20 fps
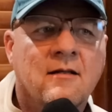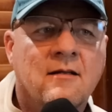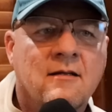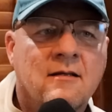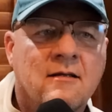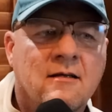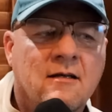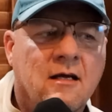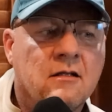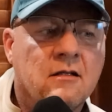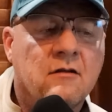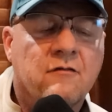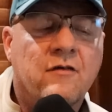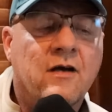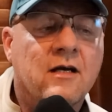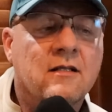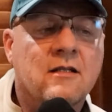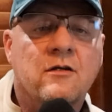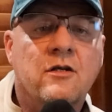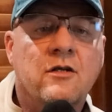And the fact
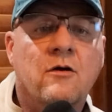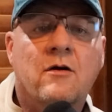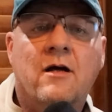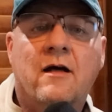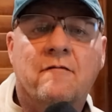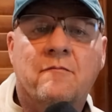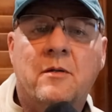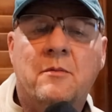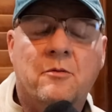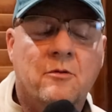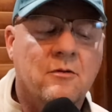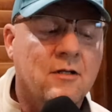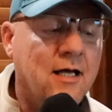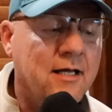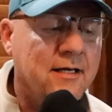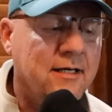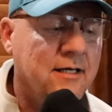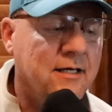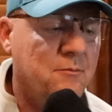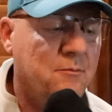that you don't have people
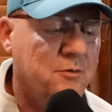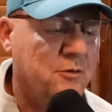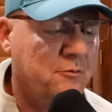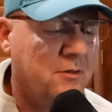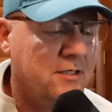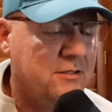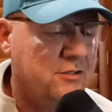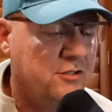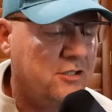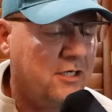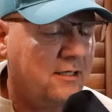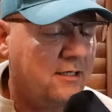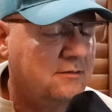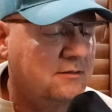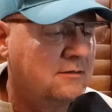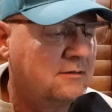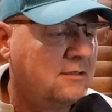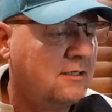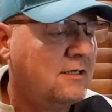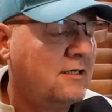lining up to write
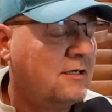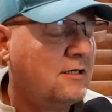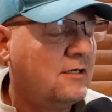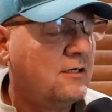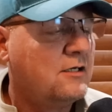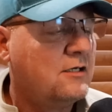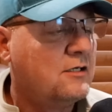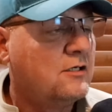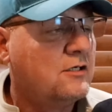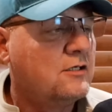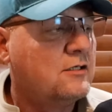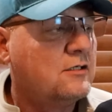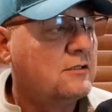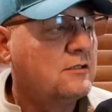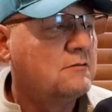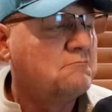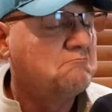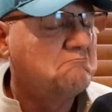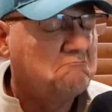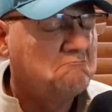checks
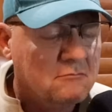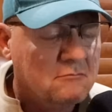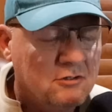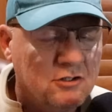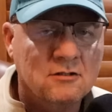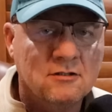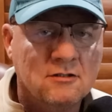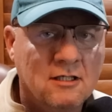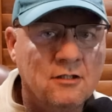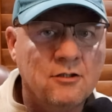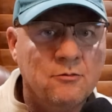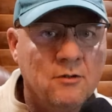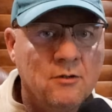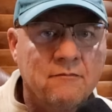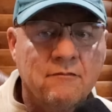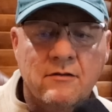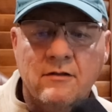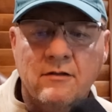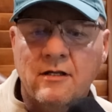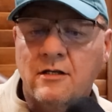should tell you
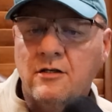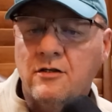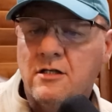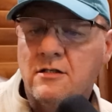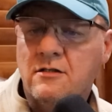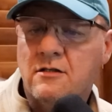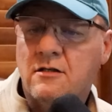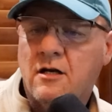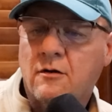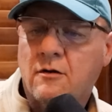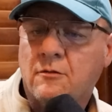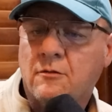everything you need to know.